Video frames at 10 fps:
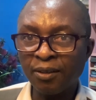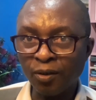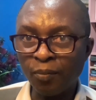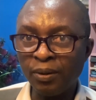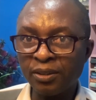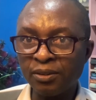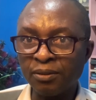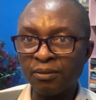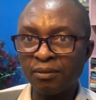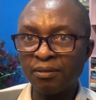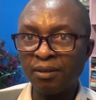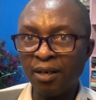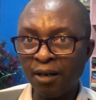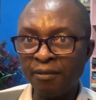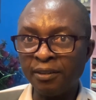God bless you.
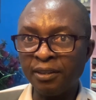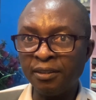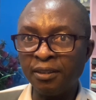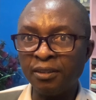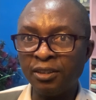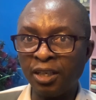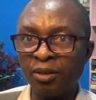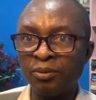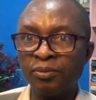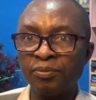Have a great day. Ciao.